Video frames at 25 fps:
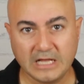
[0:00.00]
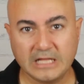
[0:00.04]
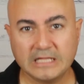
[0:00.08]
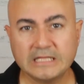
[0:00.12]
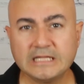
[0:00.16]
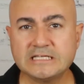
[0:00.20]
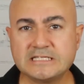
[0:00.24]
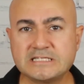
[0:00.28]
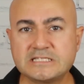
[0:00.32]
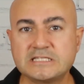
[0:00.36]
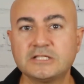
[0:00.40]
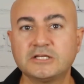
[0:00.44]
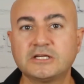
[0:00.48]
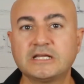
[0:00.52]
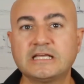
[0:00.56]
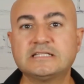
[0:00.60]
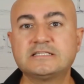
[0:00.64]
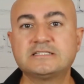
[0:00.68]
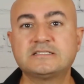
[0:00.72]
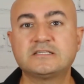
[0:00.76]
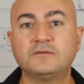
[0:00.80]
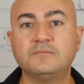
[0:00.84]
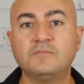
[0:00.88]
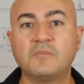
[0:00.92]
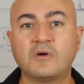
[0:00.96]
Let's look at
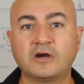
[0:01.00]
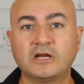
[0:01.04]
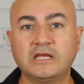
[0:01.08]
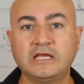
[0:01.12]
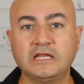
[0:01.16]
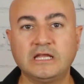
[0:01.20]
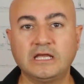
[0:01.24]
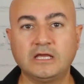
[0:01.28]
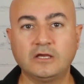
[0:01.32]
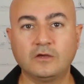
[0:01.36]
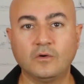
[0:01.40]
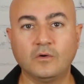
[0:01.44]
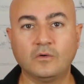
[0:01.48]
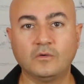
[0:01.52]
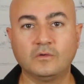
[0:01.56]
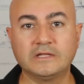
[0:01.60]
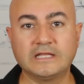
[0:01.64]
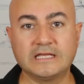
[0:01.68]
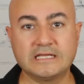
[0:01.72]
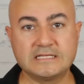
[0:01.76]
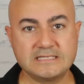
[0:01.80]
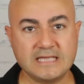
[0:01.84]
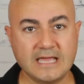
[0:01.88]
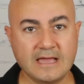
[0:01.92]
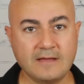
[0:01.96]
some marketing goal
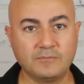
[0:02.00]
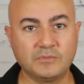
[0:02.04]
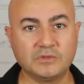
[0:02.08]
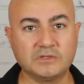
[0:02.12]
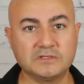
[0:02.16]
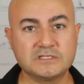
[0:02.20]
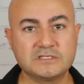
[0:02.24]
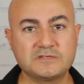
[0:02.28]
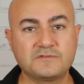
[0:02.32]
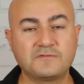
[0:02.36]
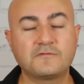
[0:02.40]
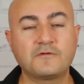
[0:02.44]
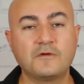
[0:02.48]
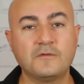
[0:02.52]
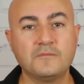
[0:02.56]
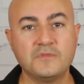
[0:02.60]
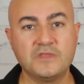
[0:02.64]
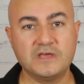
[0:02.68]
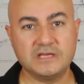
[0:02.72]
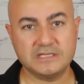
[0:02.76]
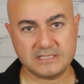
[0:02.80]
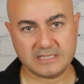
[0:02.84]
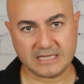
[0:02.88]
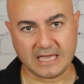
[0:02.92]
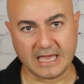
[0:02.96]
examples from
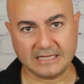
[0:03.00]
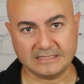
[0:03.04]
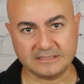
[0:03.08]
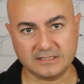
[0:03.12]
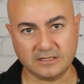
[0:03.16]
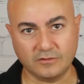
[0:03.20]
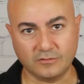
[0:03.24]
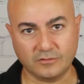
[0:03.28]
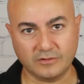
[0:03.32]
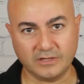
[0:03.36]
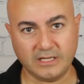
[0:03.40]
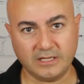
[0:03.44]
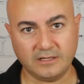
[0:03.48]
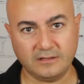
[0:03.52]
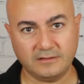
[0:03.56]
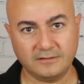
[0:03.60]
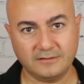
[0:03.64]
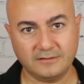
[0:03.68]
this category.